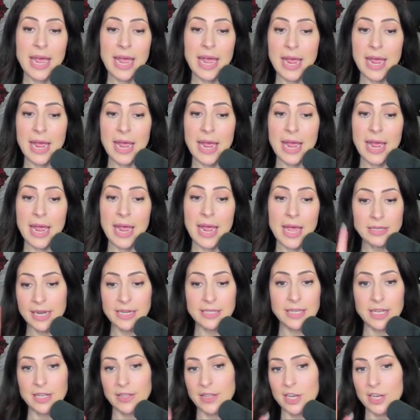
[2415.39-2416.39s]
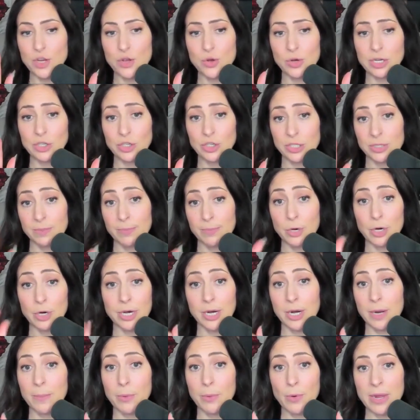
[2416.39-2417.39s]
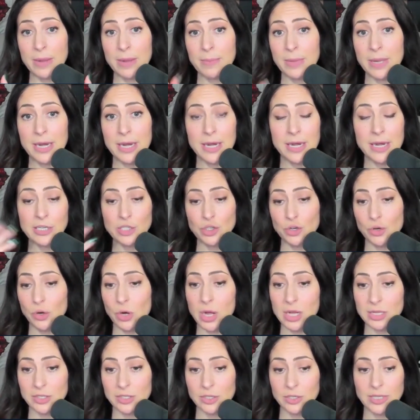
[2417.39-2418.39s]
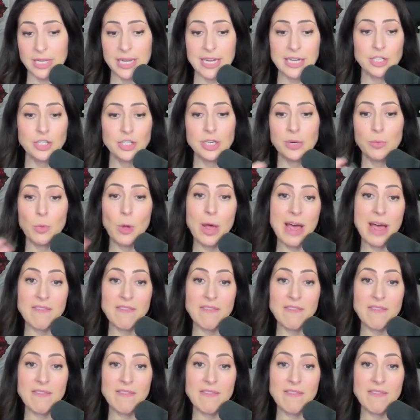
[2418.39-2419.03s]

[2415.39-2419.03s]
And like I said, then you can just book an appointment, initial consultation.